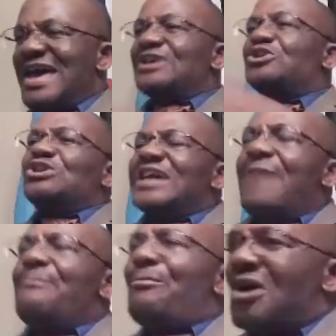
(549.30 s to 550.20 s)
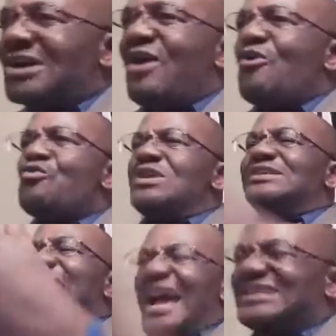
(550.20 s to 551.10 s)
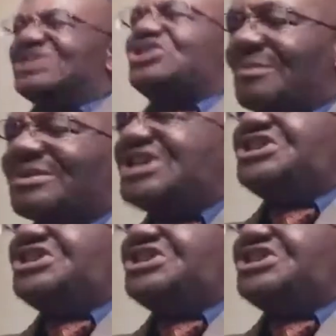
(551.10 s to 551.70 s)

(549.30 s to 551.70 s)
including a mother with 90-something